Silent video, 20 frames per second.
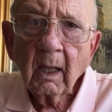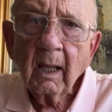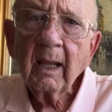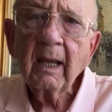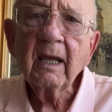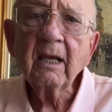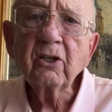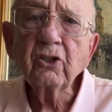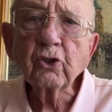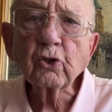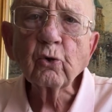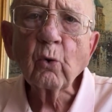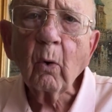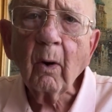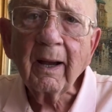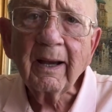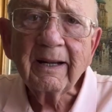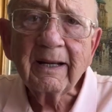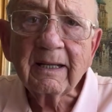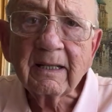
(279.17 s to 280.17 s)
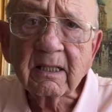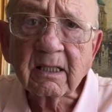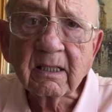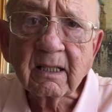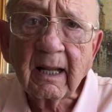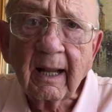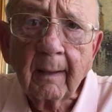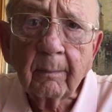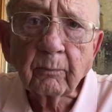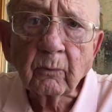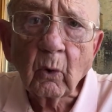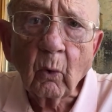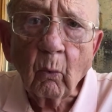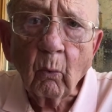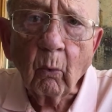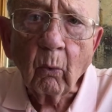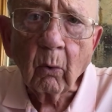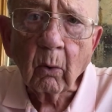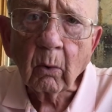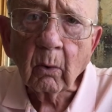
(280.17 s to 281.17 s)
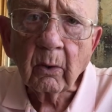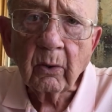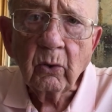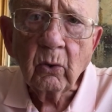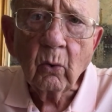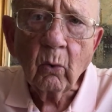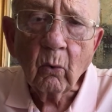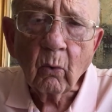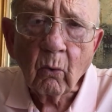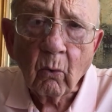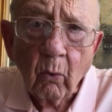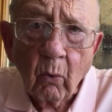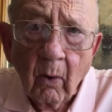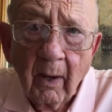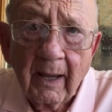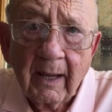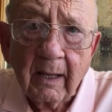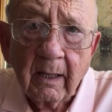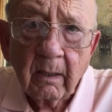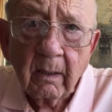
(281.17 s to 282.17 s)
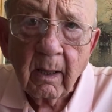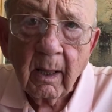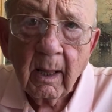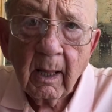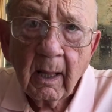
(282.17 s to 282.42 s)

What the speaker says: He's trying to stop the war in Ukraine.